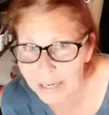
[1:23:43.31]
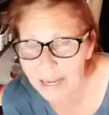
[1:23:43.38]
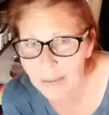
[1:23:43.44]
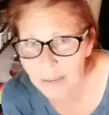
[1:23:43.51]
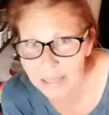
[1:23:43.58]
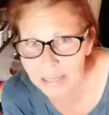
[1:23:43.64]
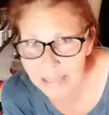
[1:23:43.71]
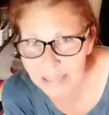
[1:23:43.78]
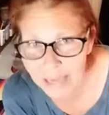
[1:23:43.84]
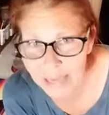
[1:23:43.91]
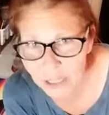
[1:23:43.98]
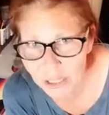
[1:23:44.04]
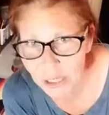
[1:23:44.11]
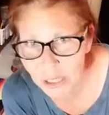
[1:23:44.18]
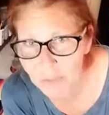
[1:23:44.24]
to get my
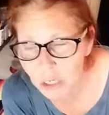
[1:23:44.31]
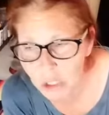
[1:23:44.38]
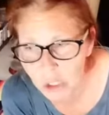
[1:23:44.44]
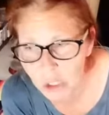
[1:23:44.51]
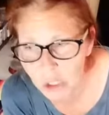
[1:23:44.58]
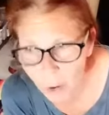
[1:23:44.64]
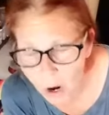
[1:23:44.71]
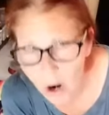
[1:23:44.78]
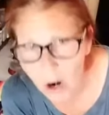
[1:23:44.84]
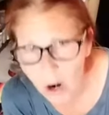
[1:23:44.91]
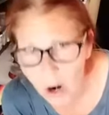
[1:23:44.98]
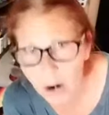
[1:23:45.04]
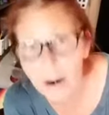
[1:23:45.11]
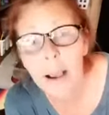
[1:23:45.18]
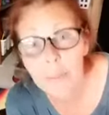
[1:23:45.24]
attention because you are,